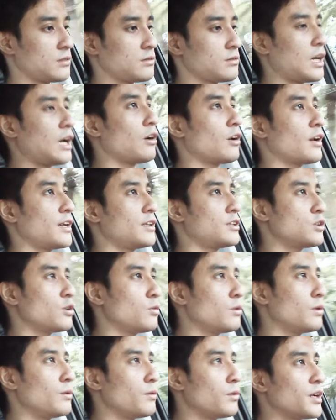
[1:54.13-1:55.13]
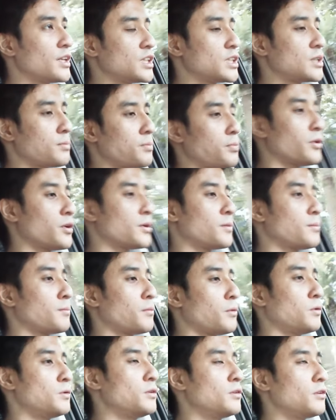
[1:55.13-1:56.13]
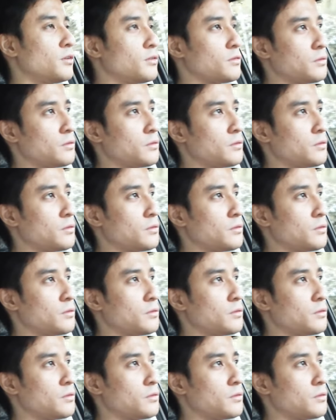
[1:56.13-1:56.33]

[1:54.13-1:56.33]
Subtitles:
Okay, so we were in sport mode.